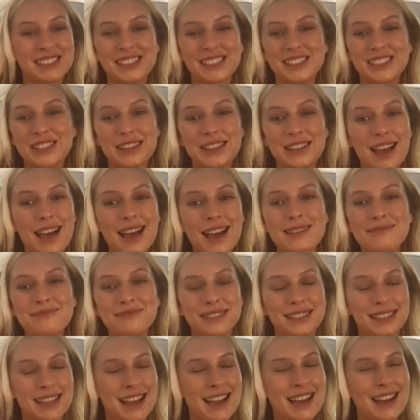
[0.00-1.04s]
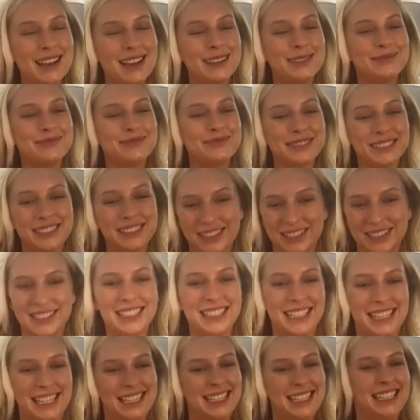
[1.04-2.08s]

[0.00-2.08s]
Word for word: a dumb, dumb girl.